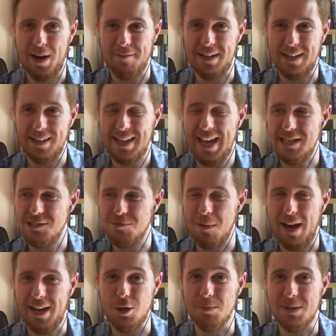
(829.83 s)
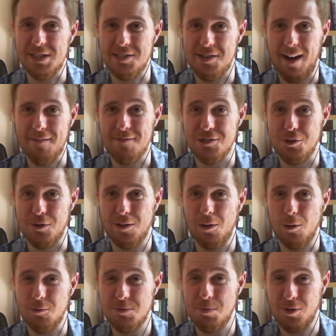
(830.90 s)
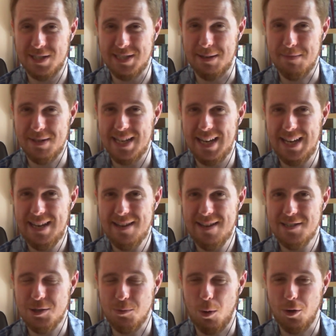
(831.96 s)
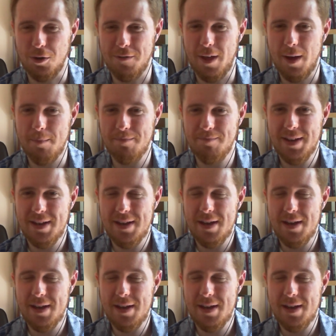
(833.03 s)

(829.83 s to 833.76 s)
having a case where human divers are in close proximity to one of them.